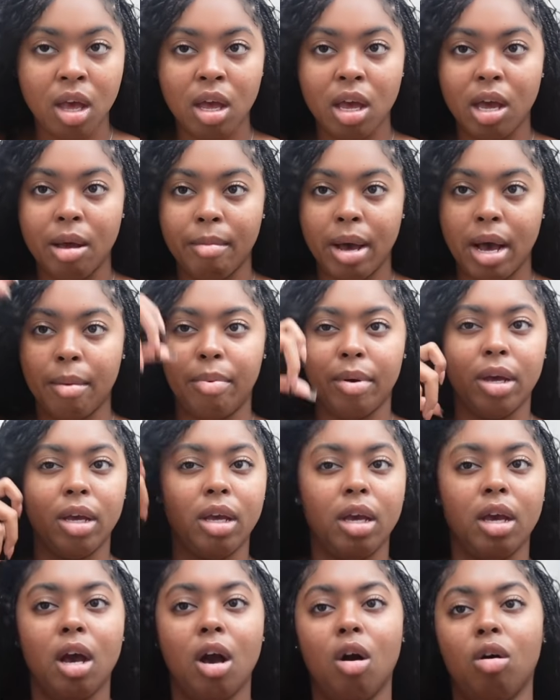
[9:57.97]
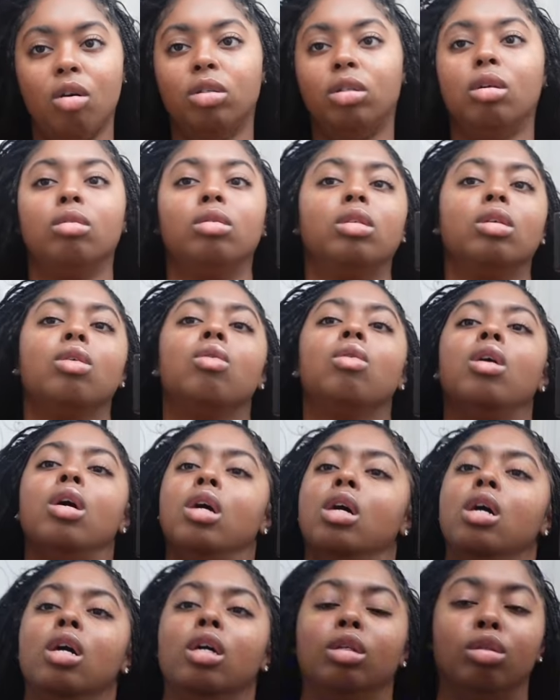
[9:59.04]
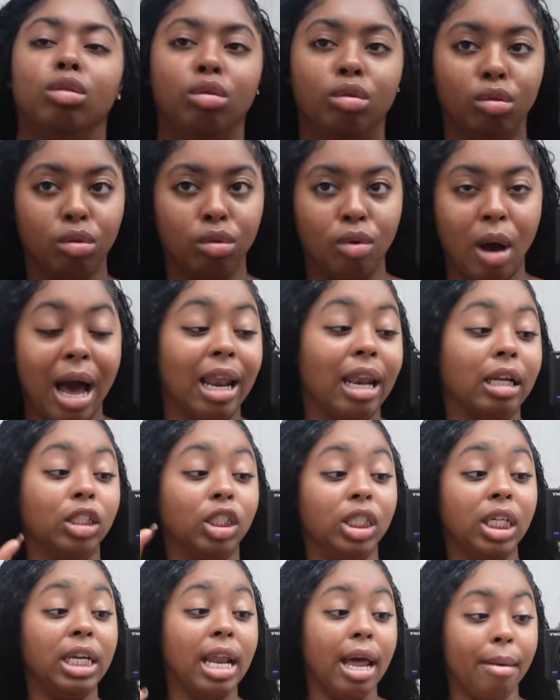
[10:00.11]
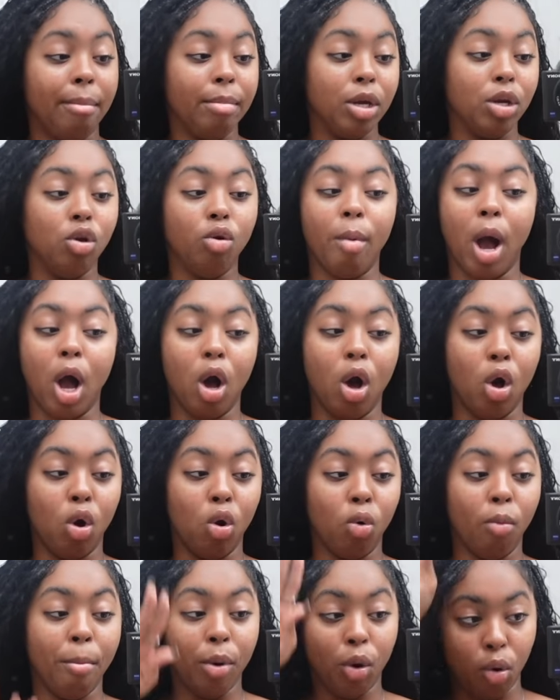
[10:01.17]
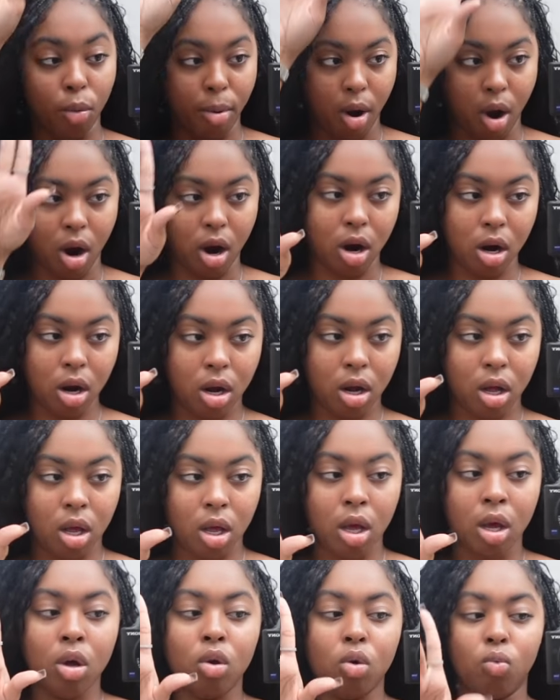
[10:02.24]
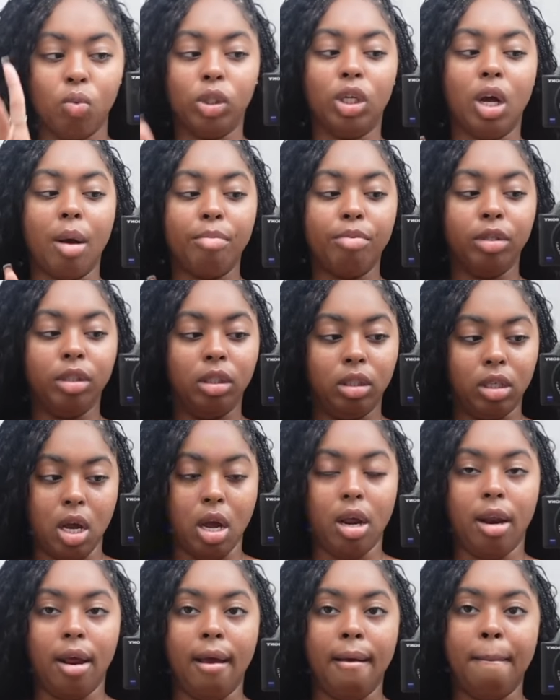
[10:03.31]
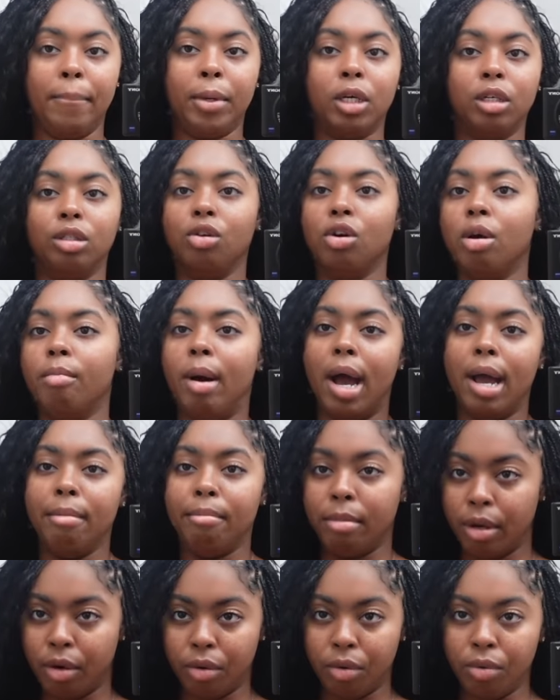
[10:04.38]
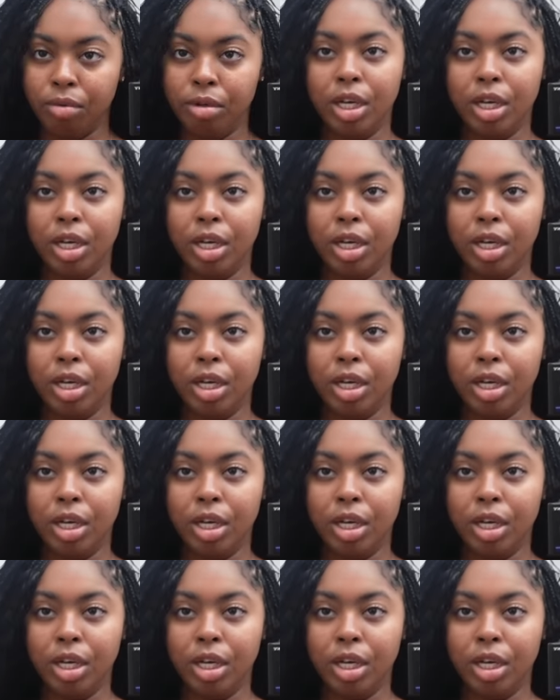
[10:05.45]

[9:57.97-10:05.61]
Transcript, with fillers: In my opinion, I also told her to, I, she let me do my own middle part which I appreciated because everybody middle